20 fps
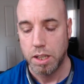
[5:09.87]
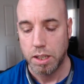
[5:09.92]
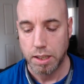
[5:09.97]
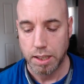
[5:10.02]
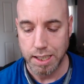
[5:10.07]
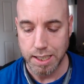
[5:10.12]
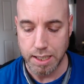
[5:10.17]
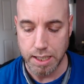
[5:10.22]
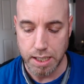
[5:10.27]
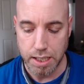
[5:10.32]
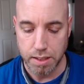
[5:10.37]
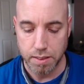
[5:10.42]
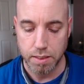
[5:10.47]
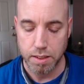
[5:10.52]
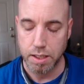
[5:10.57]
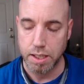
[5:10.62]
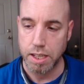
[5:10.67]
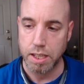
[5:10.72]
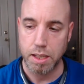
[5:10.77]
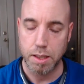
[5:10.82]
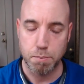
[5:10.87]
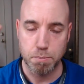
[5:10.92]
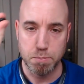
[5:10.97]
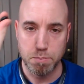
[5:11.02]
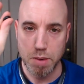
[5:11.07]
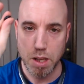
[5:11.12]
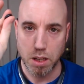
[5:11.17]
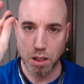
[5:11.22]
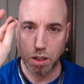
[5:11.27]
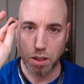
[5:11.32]
like in the in the
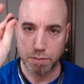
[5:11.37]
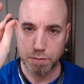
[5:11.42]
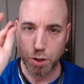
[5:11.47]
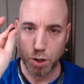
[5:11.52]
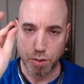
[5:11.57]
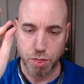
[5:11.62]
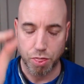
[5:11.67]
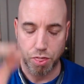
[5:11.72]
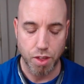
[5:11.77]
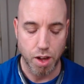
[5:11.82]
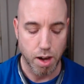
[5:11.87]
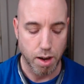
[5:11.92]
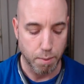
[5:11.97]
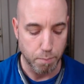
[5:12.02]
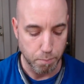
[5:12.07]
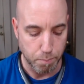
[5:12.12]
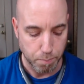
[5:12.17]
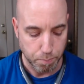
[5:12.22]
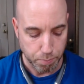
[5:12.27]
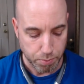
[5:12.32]
middle of your thumb.